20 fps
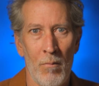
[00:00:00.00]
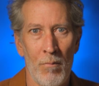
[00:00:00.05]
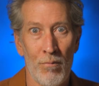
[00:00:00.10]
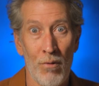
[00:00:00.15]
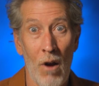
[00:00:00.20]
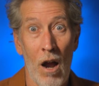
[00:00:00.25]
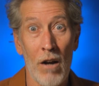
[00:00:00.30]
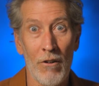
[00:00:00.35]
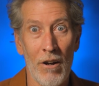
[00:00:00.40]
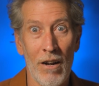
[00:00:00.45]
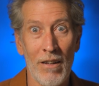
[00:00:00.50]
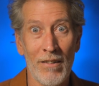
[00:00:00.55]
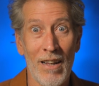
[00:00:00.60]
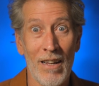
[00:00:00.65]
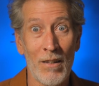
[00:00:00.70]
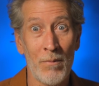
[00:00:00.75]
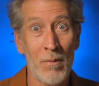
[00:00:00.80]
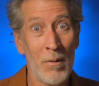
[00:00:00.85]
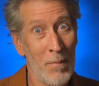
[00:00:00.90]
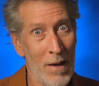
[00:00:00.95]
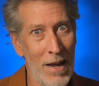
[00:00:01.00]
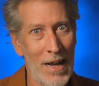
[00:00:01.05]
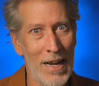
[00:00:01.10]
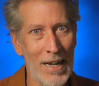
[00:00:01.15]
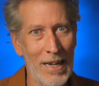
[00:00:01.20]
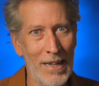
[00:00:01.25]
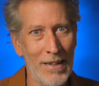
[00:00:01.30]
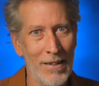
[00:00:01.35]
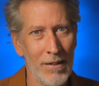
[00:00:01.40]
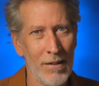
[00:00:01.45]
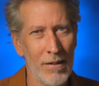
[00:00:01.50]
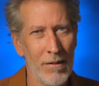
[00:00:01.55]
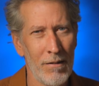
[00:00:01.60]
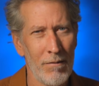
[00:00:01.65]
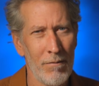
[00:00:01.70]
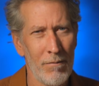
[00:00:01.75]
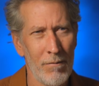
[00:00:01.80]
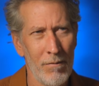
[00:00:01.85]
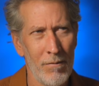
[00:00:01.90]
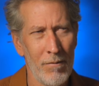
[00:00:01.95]
Progress has been made.
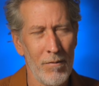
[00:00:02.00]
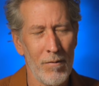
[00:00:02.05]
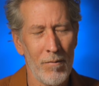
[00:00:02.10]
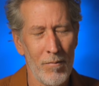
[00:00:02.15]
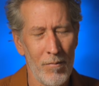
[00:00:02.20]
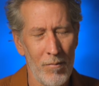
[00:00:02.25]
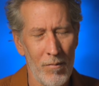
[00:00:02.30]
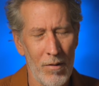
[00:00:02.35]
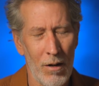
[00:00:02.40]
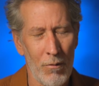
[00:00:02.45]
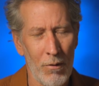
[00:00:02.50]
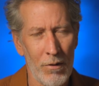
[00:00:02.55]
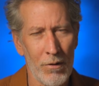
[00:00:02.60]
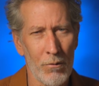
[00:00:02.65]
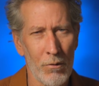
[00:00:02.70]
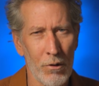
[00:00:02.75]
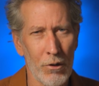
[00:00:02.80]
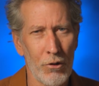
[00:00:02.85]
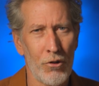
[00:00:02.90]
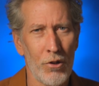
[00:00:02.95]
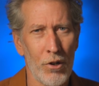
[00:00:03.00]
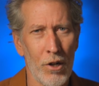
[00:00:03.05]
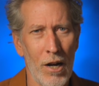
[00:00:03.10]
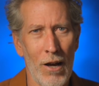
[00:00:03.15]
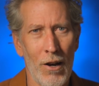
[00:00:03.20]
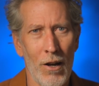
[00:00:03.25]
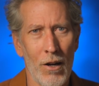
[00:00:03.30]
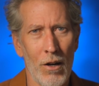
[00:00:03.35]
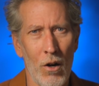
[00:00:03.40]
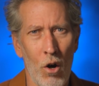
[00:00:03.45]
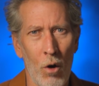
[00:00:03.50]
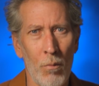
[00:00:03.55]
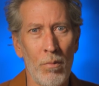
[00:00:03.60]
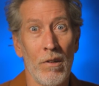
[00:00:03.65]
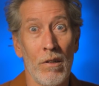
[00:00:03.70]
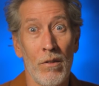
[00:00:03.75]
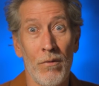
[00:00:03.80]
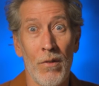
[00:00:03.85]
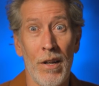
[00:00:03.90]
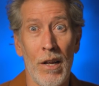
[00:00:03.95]
I wasn't really sure how to open
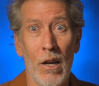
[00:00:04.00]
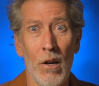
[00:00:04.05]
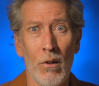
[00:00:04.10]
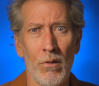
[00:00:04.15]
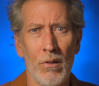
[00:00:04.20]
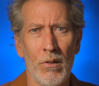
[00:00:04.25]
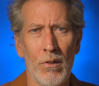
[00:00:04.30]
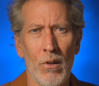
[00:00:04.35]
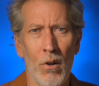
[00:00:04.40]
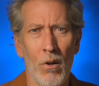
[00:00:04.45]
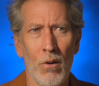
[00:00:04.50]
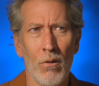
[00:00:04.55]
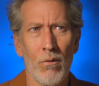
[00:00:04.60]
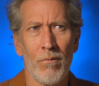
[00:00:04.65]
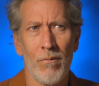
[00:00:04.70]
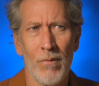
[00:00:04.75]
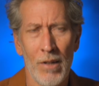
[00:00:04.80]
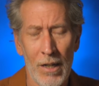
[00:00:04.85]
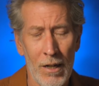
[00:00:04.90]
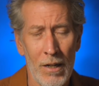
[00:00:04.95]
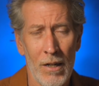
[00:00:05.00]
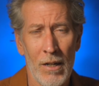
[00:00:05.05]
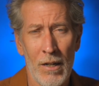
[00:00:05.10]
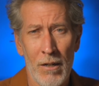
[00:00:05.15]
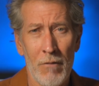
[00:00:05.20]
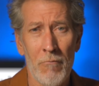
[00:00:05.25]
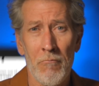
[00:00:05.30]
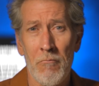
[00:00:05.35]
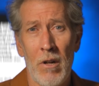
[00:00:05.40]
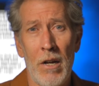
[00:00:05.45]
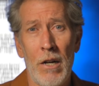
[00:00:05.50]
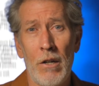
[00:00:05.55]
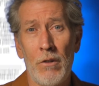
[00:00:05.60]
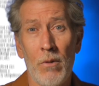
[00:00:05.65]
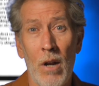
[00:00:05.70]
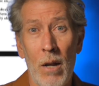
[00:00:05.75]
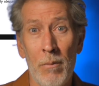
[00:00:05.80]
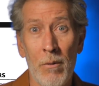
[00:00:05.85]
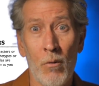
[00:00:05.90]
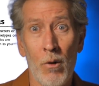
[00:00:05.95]
this video, so here's
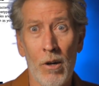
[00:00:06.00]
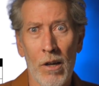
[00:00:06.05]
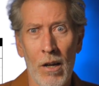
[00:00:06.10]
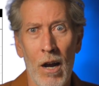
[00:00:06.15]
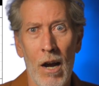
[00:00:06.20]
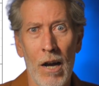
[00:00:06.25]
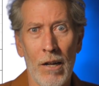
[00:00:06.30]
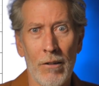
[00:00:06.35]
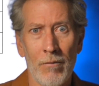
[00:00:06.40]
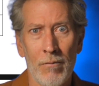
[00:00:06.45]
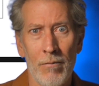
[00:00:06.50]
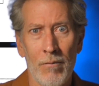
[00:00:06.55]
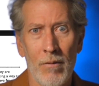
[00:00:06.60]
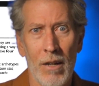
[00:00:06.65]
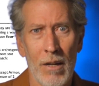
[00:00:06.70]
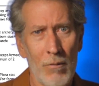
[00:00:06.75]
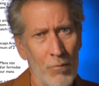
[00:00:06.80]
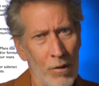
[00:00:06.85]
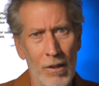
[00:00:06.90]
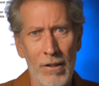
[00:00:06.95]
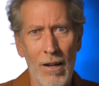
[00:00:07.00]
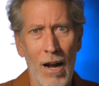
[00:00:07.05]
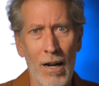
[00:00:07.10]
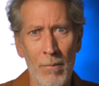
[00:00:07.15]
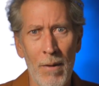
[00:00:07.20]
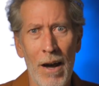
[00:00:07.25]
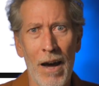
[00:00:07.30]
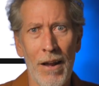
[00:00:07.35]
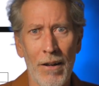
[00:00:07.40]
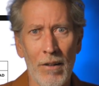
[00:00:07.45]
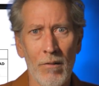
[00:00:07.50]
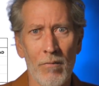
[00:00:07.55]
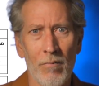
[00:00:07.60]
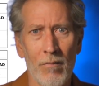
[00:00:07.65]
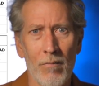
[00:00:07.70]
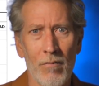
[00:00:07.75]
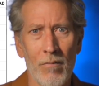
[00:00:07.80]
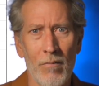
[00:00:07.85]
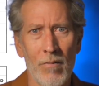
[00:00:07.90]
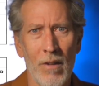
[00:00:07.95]
what I've been working on, and we're going to talk about it.
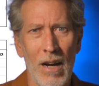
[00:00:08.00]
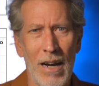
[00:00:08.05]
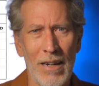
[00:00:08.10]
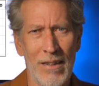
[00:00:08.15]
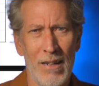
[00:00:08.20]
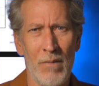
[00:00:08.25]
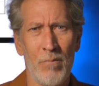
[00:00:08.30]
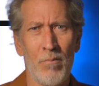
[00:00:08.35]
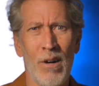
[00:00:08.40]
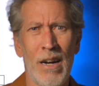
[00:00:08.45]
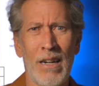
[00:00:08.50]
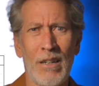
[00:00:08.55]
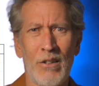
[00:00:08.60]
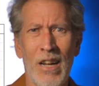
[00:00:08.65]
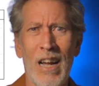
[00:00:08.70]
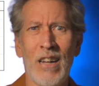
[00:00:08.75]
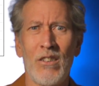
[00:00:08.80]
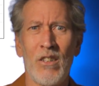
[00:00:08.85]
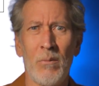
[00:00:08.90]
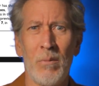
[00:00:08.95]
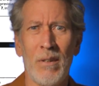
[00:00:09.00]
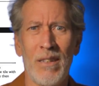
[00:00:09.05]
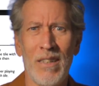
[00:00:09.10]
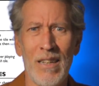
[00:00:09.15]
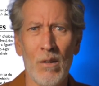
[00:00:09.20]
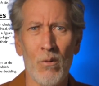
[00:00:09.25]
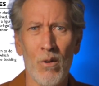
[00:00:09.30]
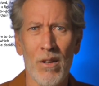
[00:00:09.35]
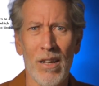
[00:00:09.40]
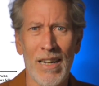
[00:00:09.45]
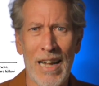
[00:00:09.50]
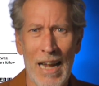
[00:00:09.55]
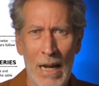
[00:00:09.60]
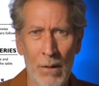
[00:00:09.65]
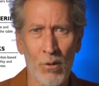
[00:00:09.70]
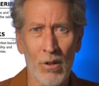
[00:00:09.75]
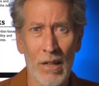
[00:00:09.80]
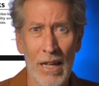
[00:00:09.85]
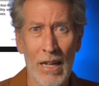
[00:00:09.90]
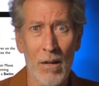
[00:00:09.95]
I did break ChatGPT with a
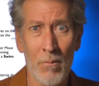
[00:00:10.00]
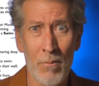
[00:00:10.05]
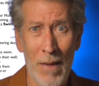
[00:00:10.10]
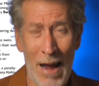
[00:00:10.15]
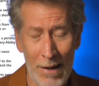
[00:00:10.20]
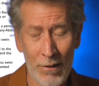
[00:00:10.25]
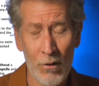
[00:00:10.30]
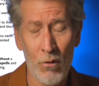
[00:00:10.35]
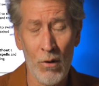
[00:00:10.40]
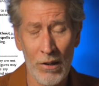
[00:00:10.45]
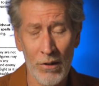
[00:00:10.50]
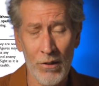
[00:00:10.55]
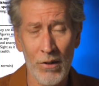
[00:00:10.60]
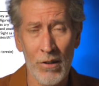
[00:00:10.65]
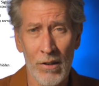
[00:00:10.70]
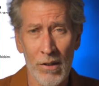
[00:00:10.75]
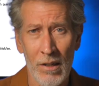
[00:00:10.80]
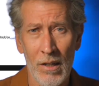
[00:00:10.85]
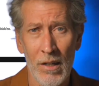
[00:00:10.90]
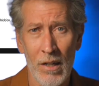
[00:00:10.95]
game-related math question.